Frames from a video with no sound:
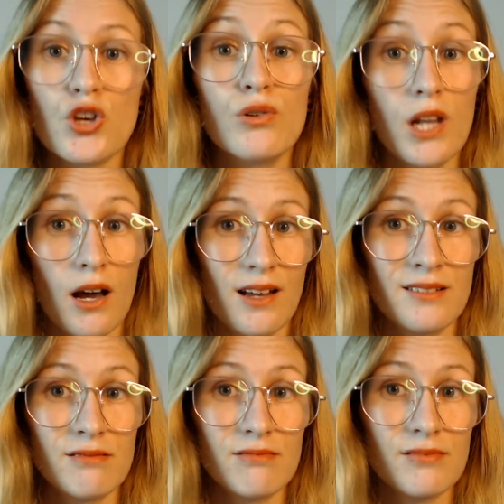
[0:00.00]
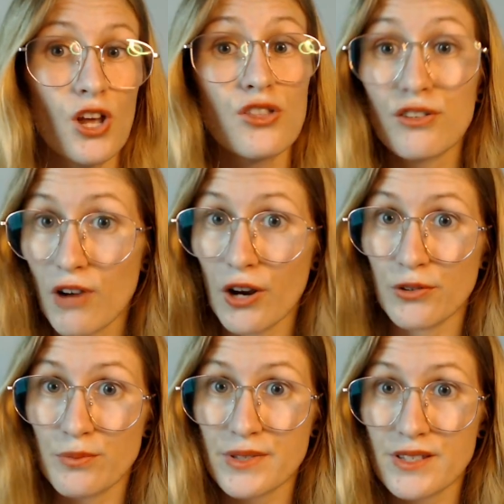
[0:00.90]
You learn the
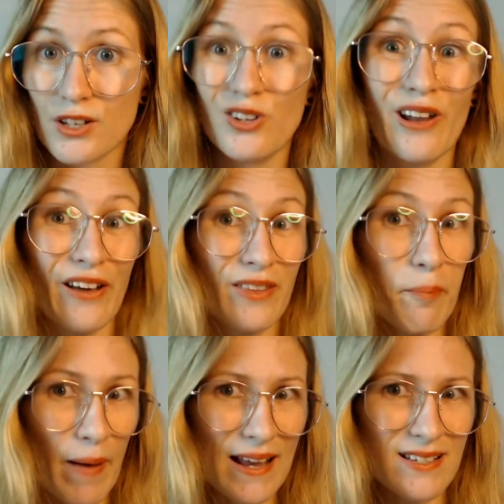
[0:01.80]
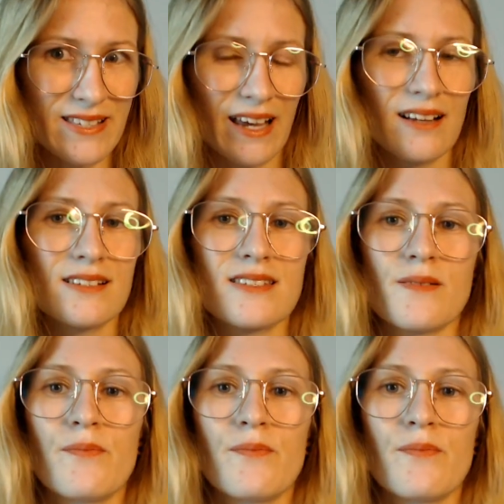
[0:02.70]
ropes. You learn the basics.